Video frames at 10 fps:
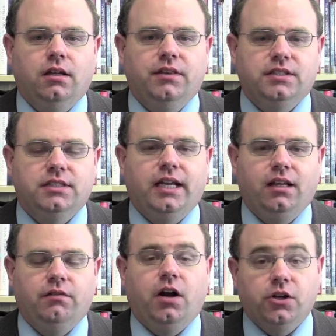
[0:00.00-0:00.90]
uh, the
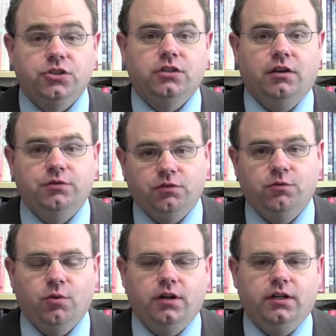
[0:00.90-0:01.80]
sale of our stuff to
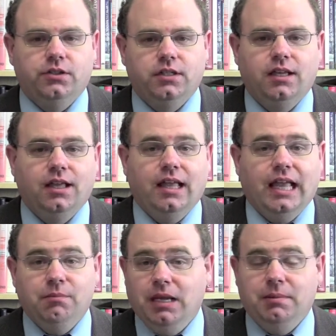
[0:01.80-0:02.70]
foreigners.
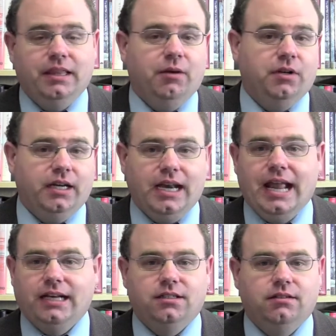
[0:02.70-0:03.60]
And maybe they would
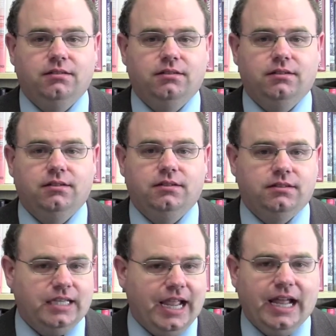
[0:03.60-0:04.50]
enact
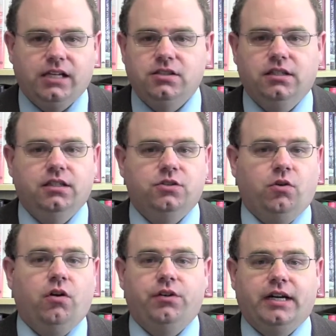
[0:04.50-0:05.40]
taxes
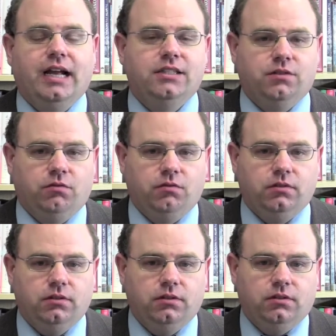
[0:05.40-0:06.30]
or other kinds of
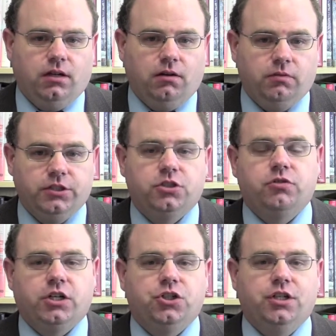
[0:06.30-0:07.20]
uh,
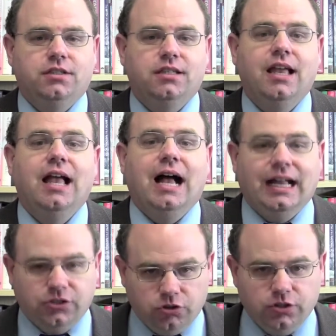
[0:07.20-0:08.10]
restrictions
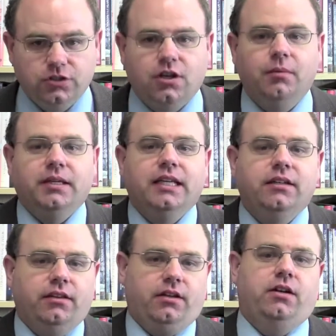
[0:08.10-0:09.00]
on goods coming
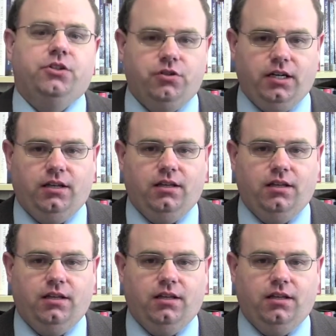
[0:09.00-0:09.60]
into the country.